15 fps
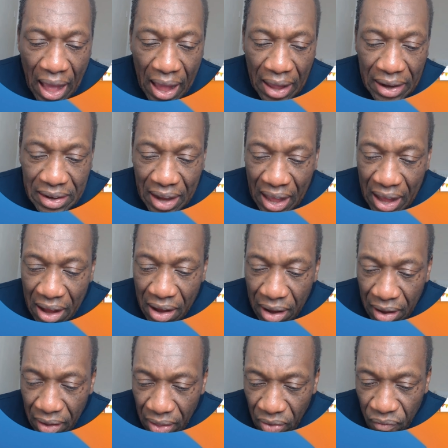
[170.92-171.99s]
and
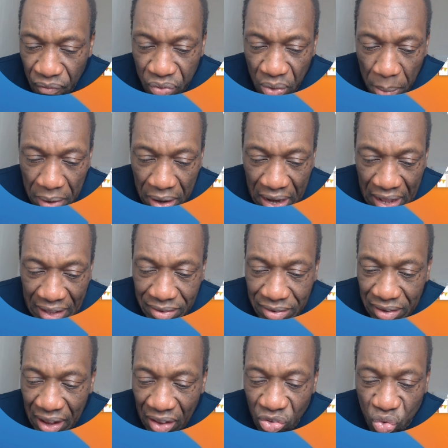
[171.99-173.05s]
are from
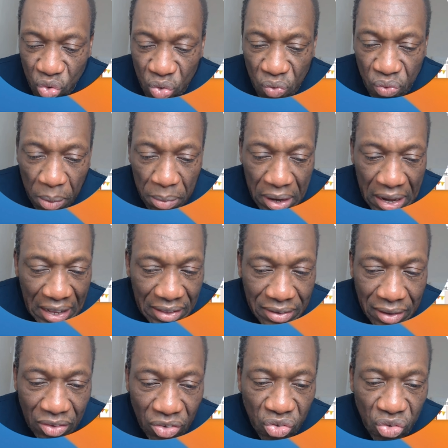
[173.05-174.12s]
LinkedIn, and two from
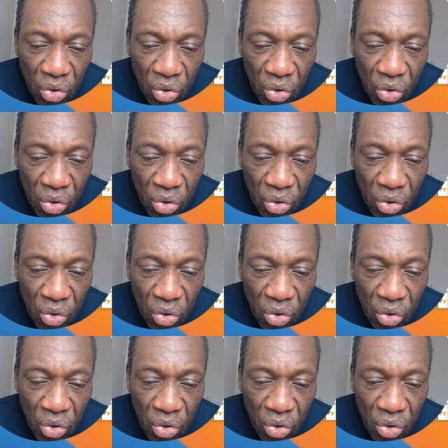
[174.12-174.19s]
LinkedIn.